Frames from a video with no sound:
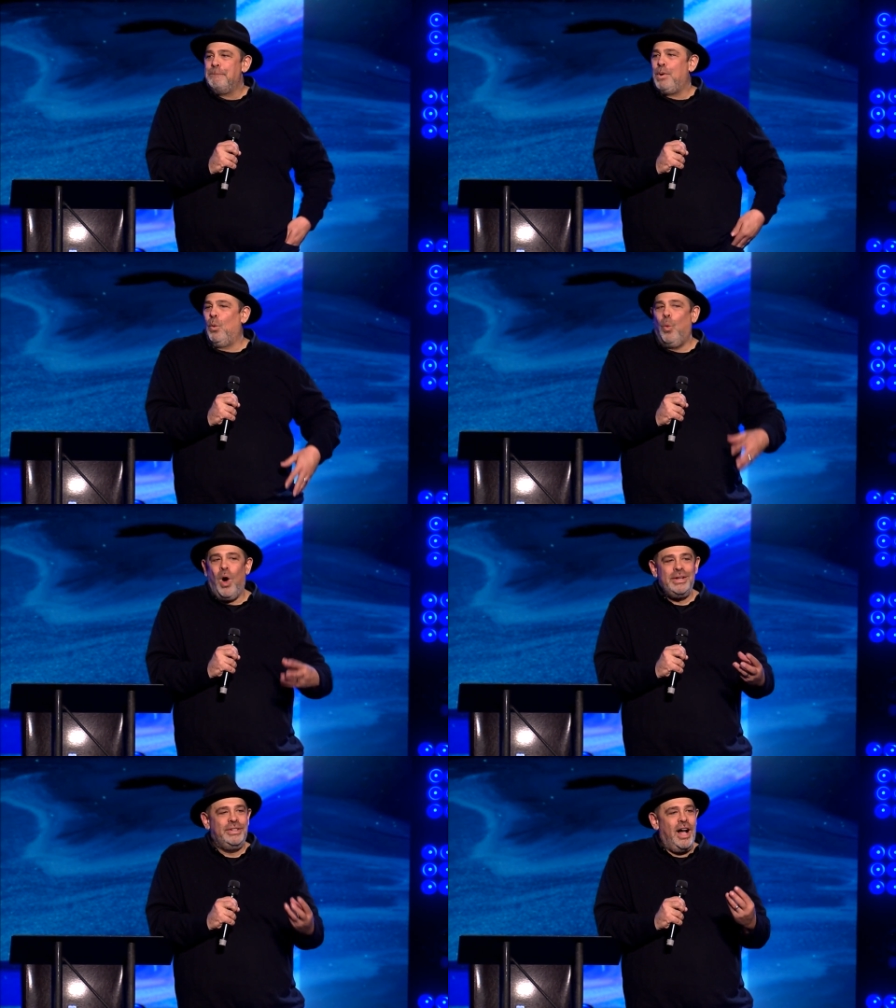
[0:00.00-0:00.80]
but
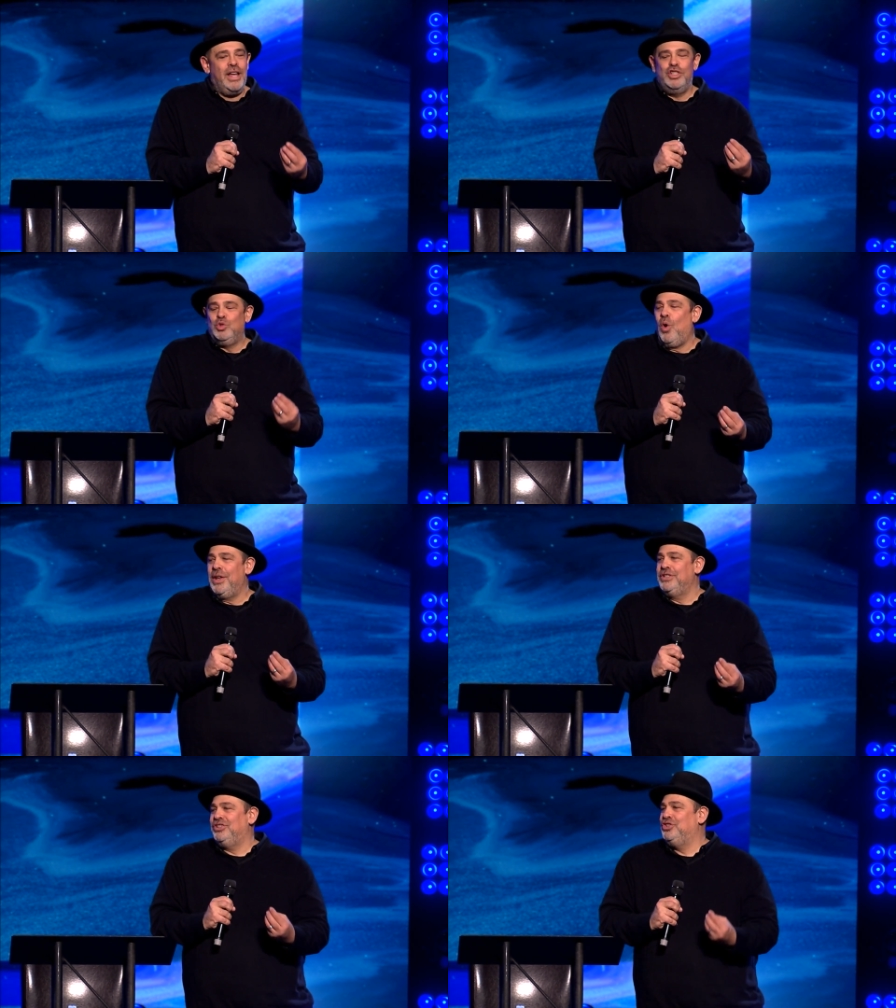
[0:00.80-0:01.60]
what God is
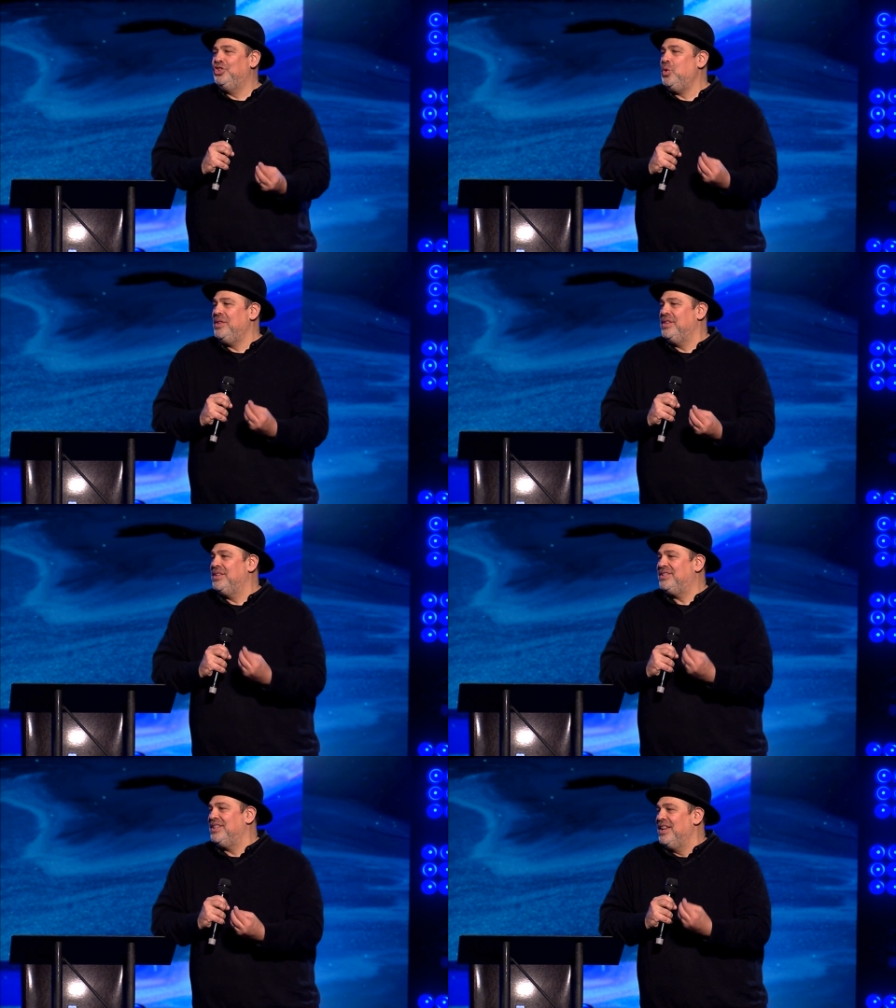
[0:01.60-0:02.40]
wanting to do in
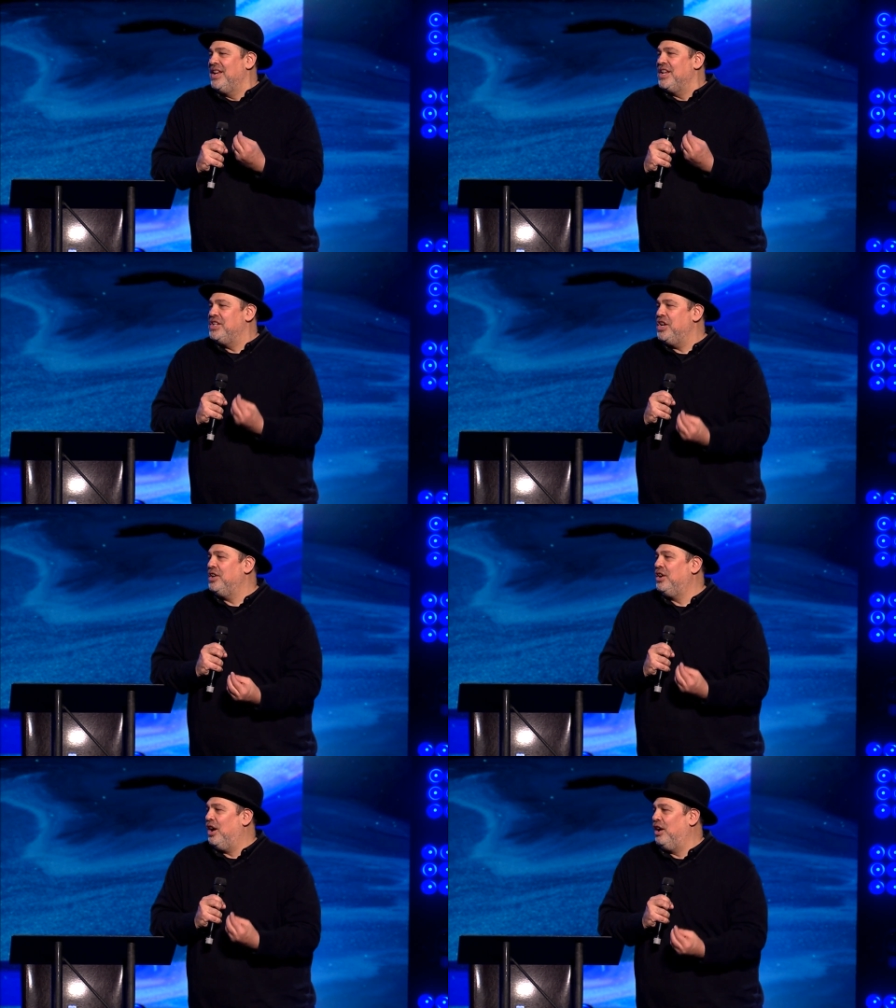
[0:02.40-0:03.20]
this
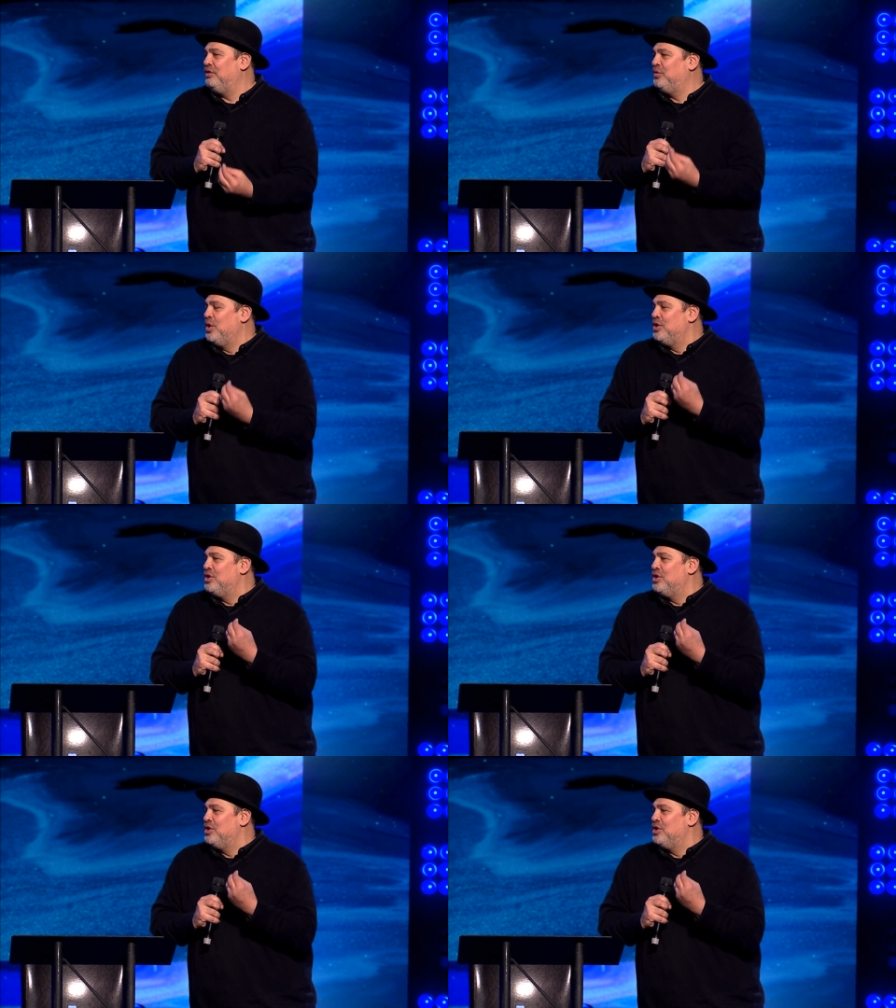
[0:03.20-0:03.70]
year of